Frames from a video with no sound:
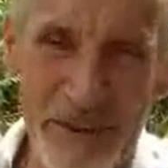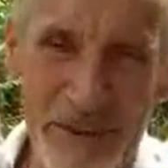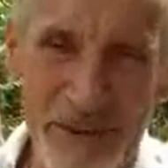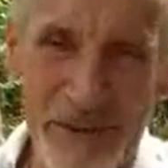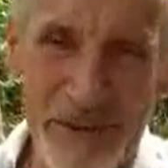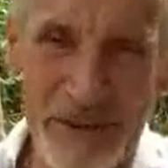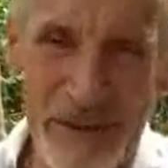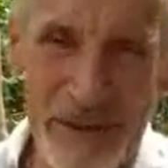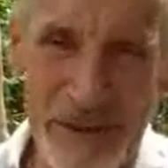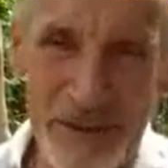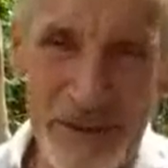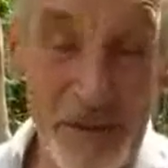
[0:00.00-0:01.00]
things.
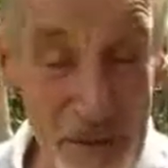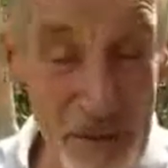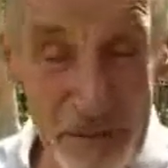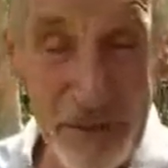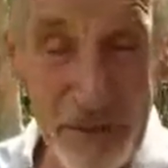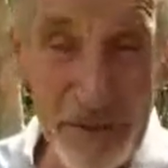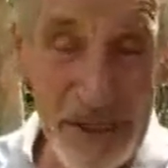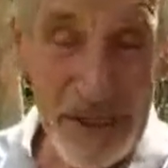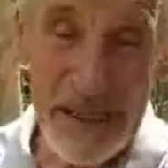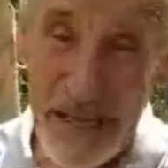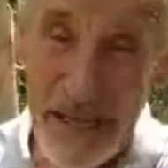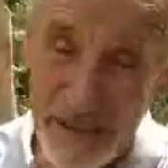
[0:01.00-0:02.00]
So I hope you'll
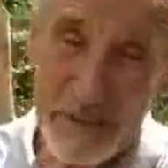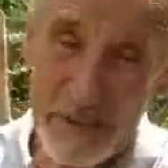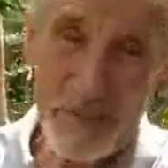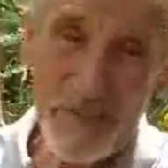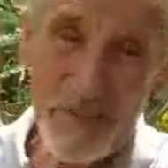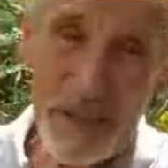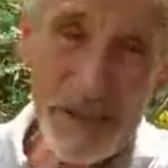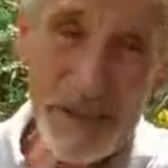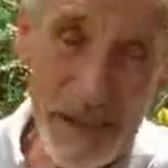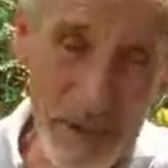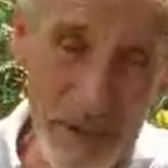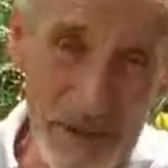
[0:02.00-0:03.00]
look in again.
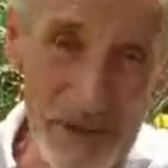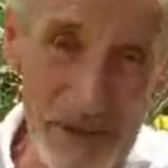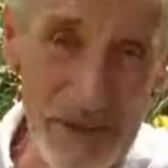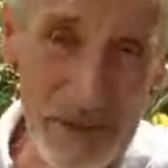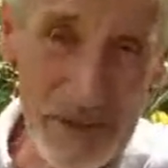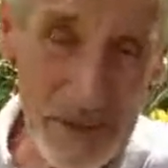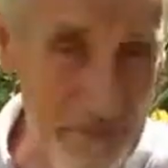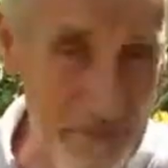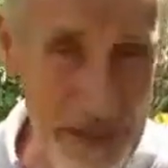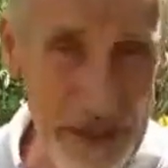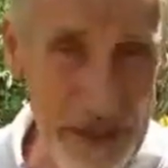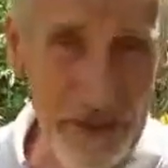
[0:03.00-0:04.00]

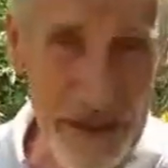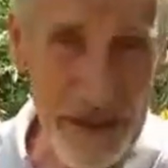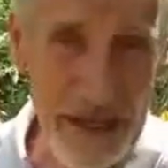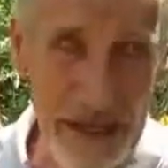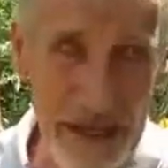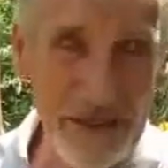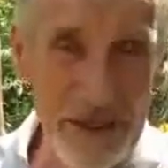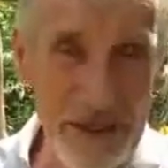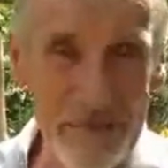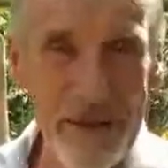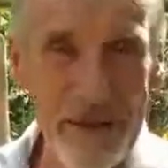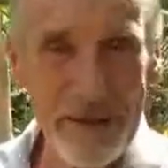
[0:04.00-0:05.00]

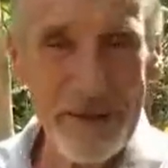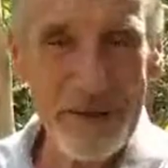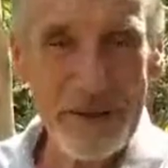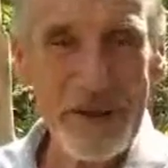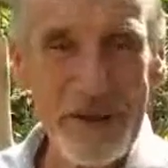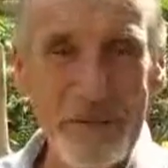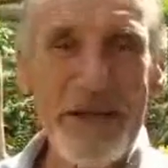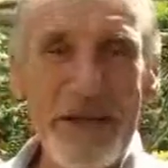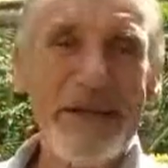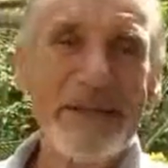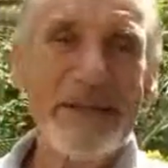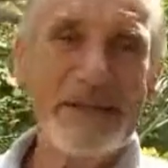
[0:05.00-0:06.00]
terence.flannery@gmail.com.
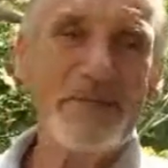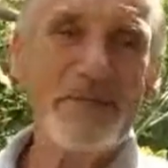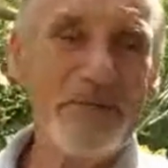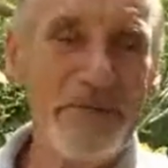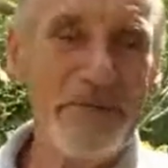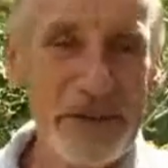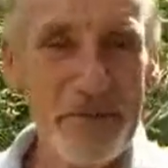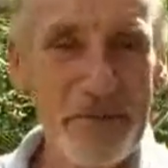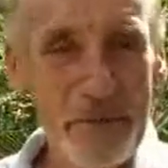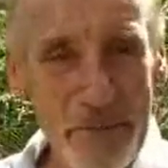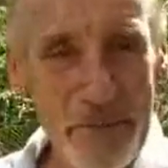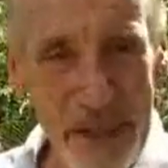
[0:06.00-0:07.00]
That's my
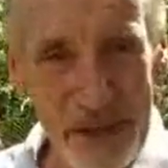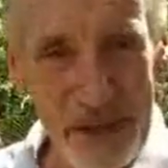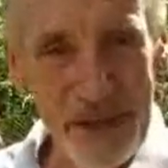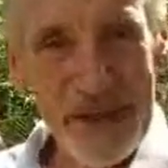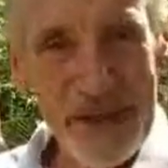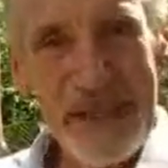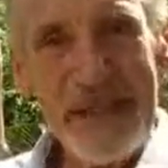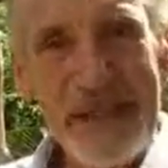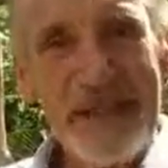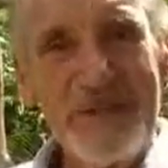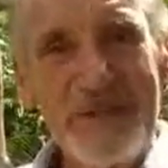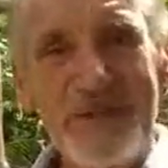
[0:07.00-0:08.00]
Facebook page.
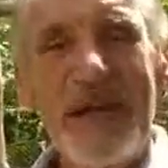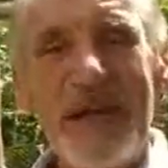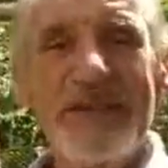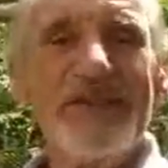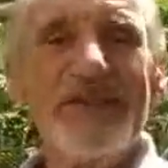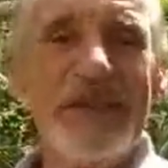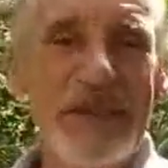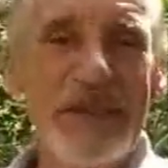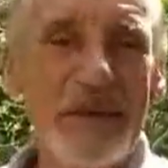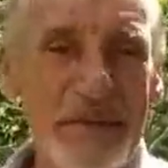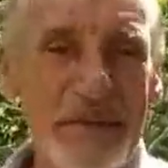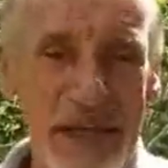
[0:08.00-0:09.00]
You can
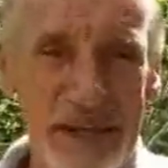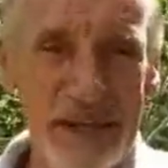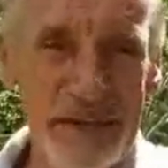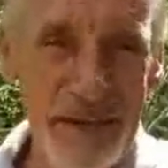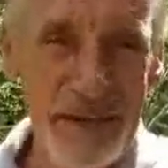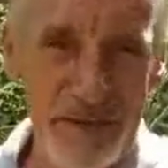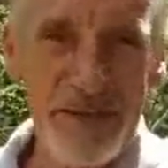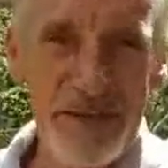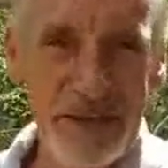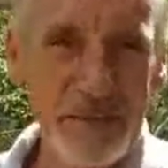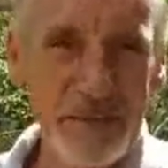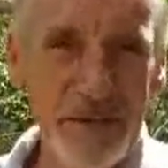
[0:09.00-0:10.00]
see updates of
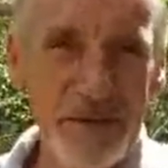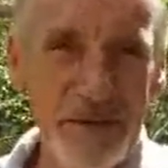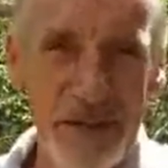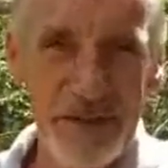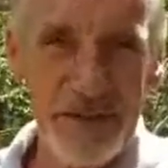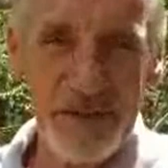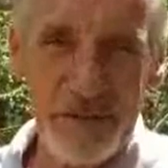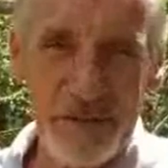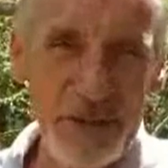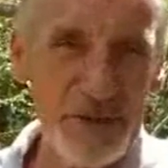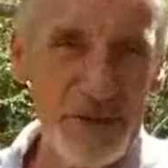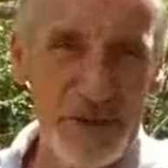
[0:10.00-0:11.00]
everything that we try to
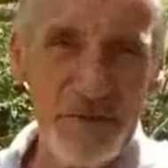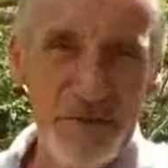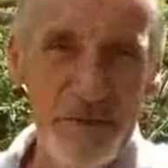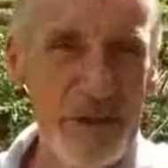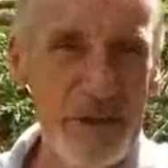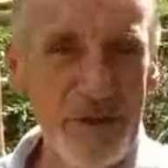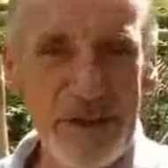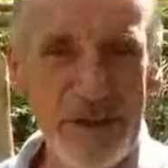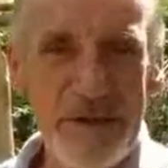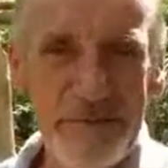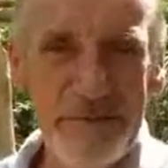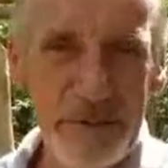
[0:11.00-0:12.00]
do, because we've been
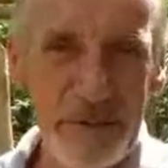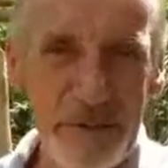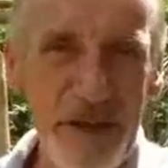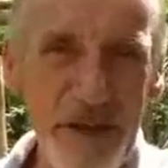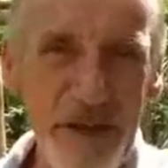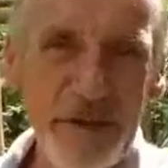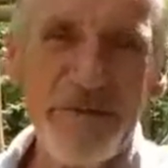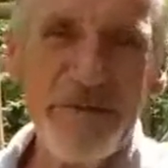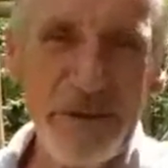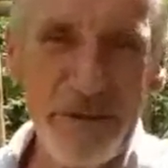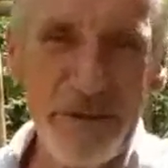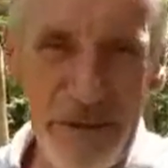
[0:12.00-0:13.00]
on there for
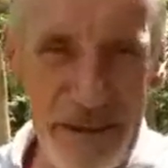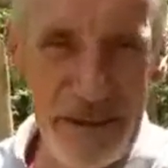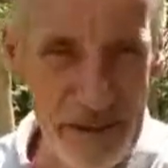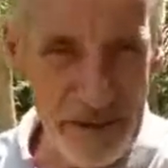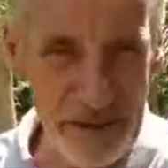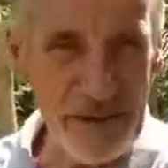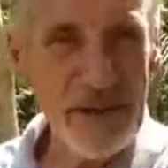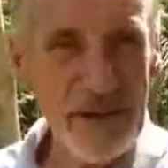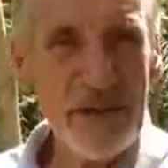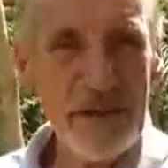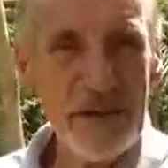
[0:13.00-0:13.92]
over 2 years